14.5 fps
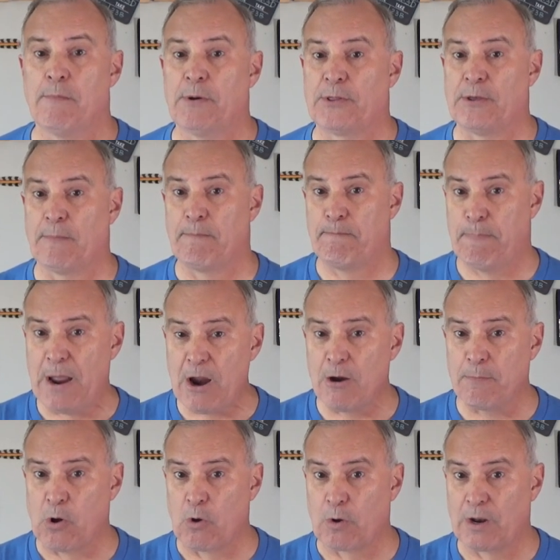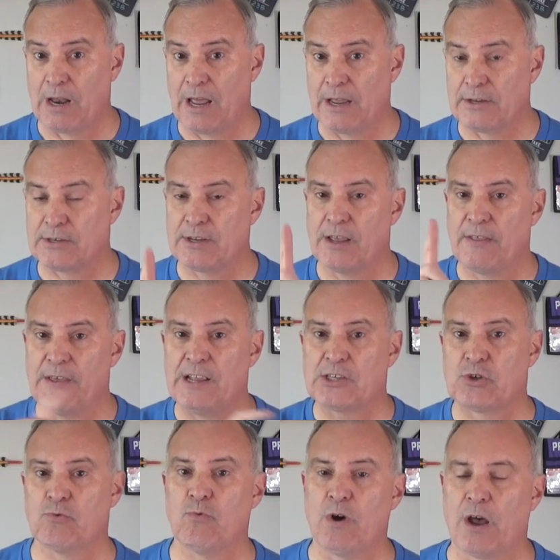But the bear bow class, that's
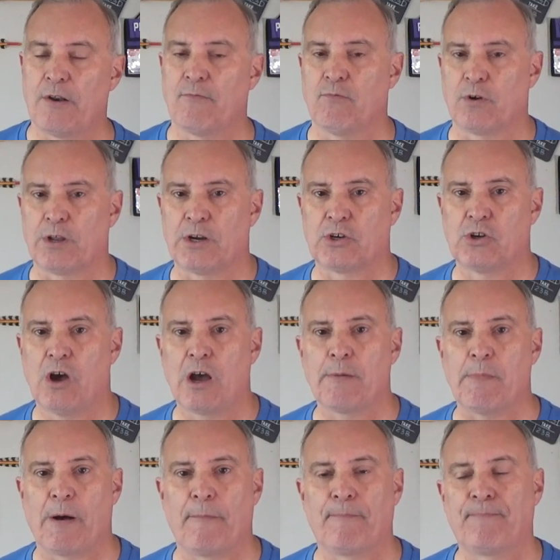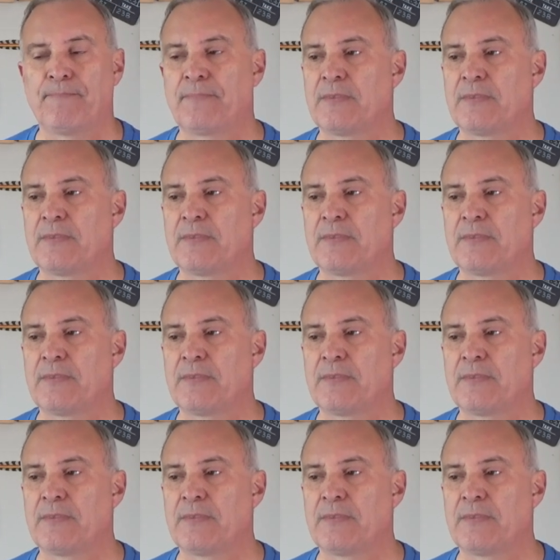the one we're going to talk about.